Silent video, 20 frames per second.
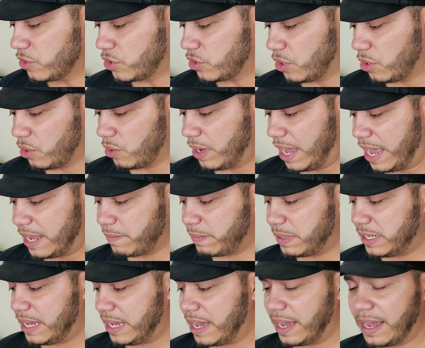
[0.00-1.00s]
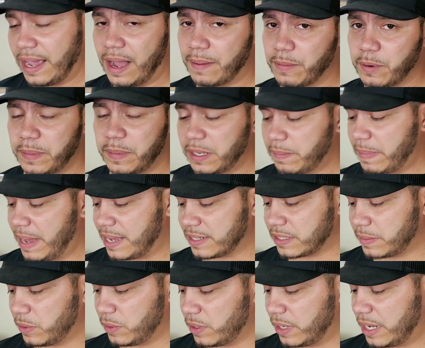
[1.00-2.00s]
So NBA, I'm a big
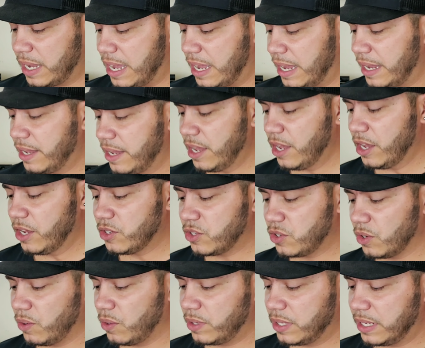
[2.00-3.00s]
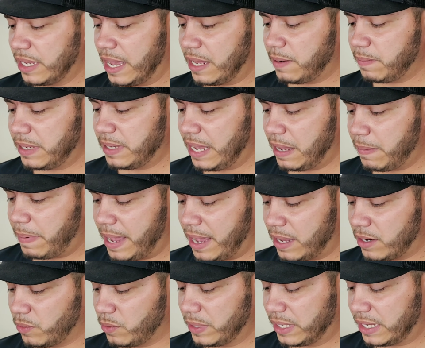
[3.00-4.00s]
basketball guy. So the NBA
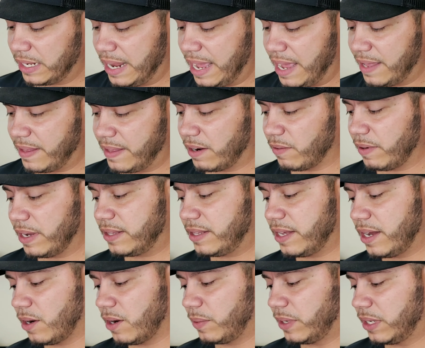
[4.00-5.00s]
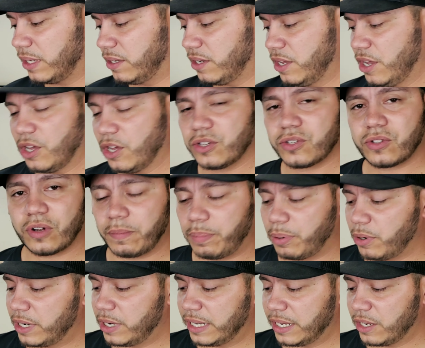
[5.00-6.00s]
panel, we can add that right there. We can
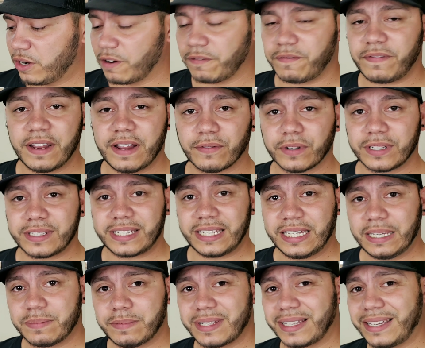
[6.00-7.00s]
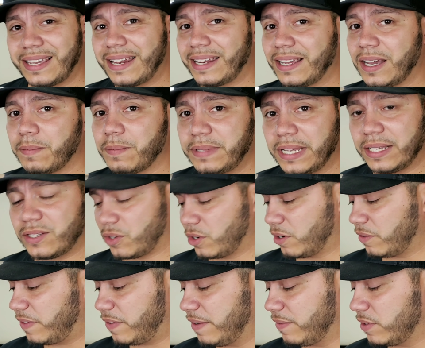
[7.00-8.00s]
start putting in our favorite teams and getting
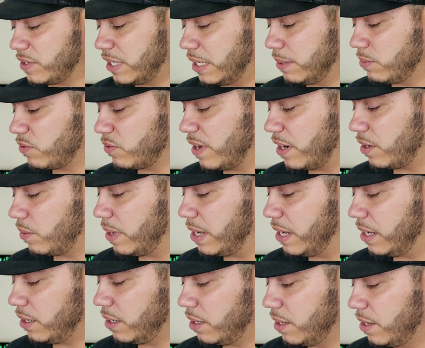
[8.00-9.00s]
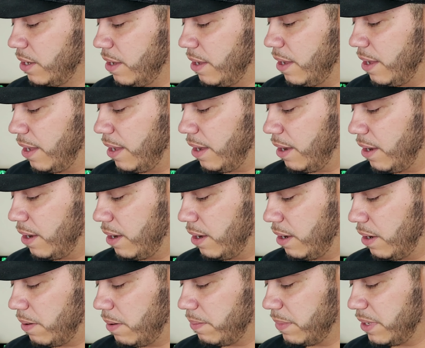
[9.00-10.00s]
updates on our favorite teams right away.
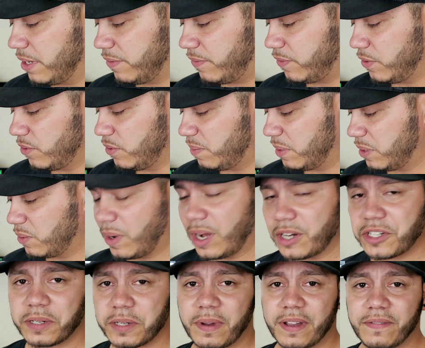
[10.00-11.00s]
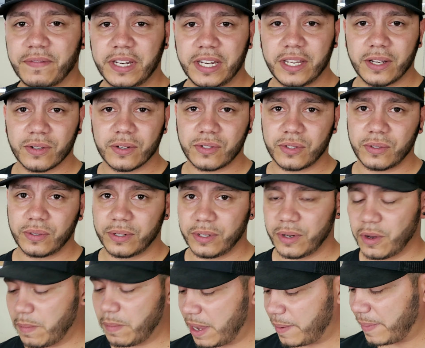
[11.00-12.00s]
If you've been watching my videos,
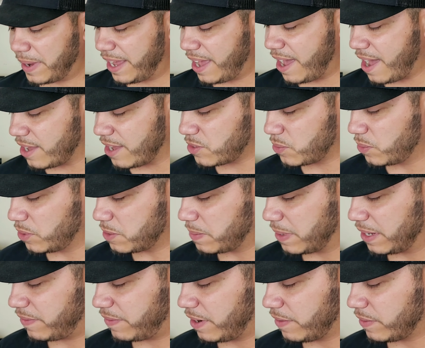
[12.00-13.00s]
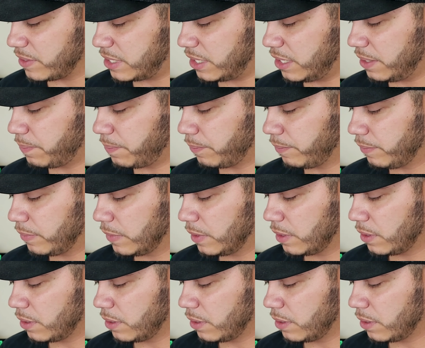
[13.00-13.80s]
you would know by my hats what's my favorite team.